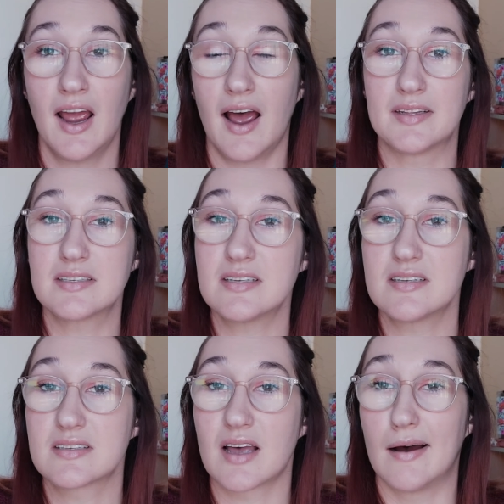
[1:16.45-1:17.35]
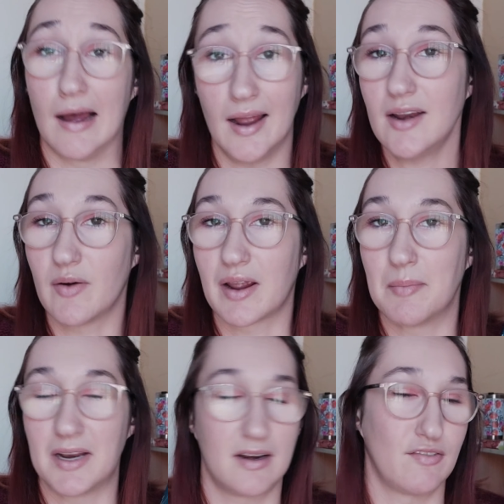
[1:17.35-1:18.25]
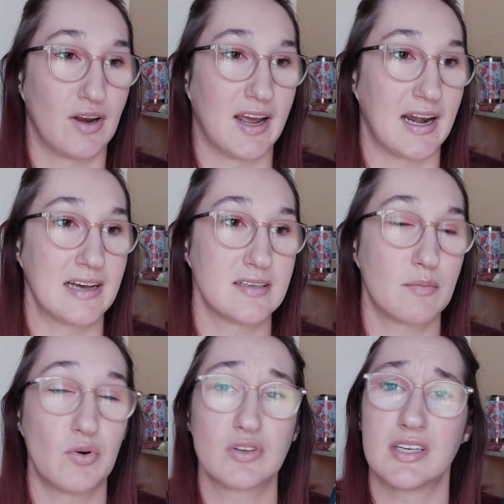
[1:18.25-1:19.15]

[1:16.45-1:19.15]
This is highly recommended if you like classic books.